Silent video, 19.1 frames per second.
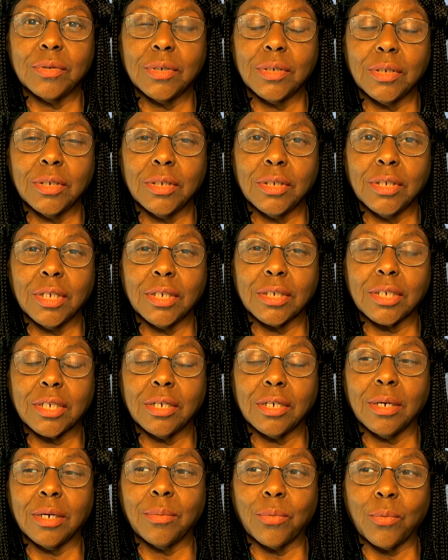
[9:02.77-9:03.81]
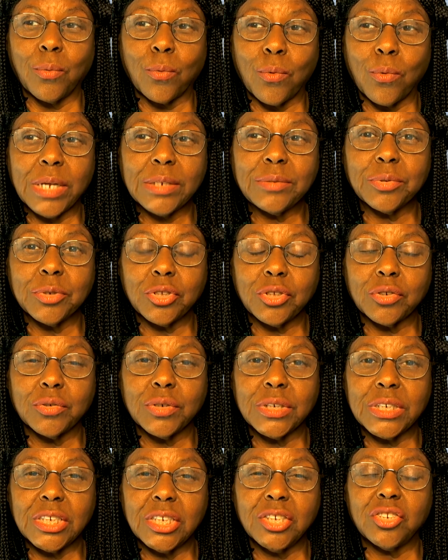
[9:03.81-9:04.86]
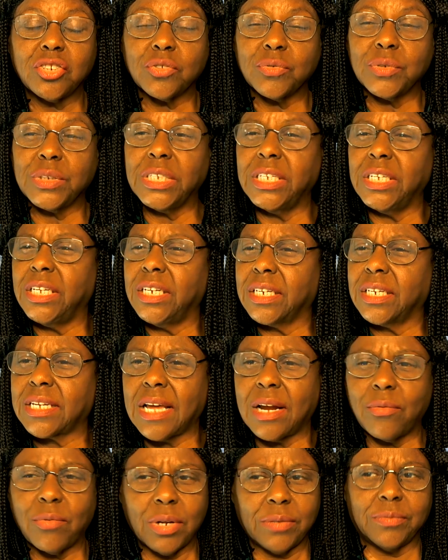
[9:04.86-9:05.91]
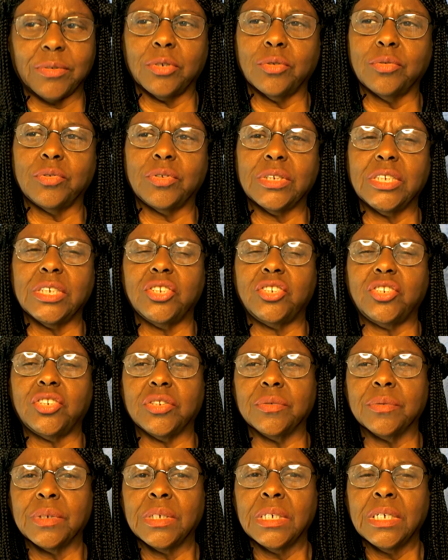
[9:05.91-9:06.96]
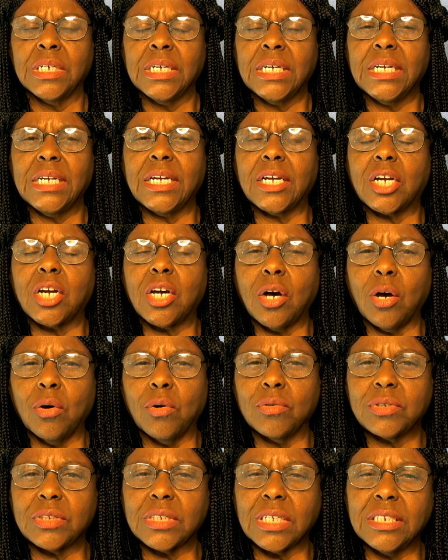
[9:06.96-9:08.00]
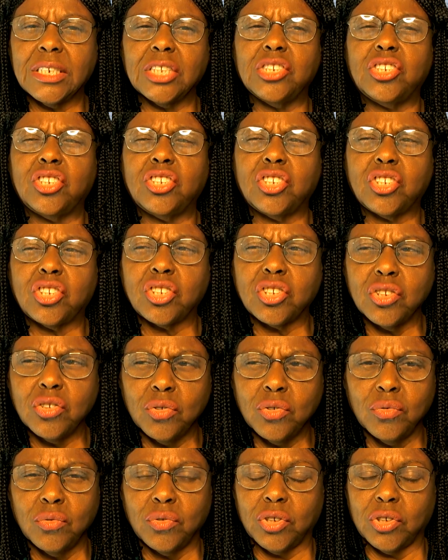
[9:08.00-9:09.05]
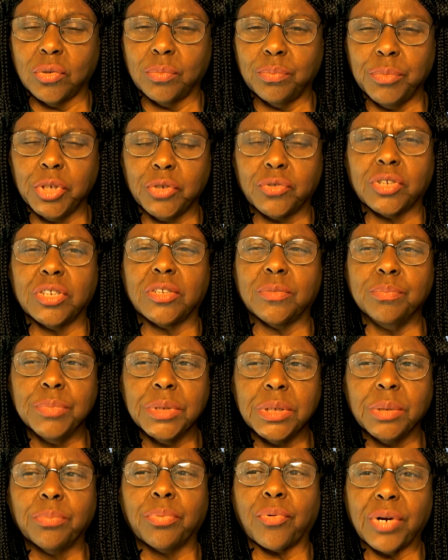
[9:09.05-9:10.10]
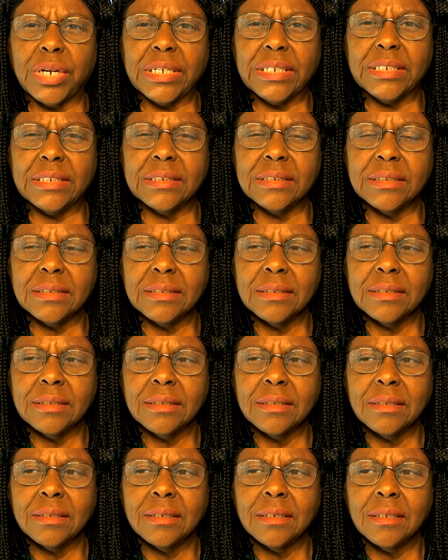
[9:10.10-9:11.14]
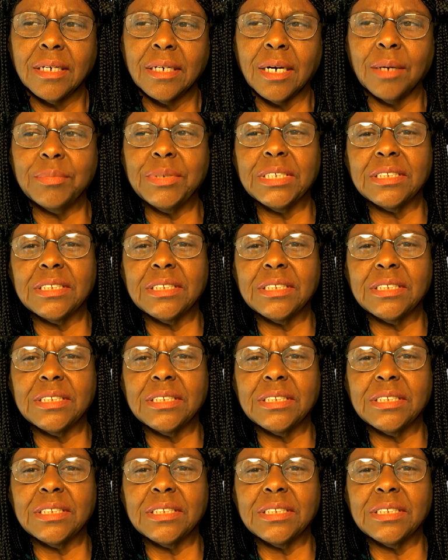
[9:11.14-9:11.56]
another common respiratory issue, any kind of respiratory issue, it coats and it soothes your mucous membrane of your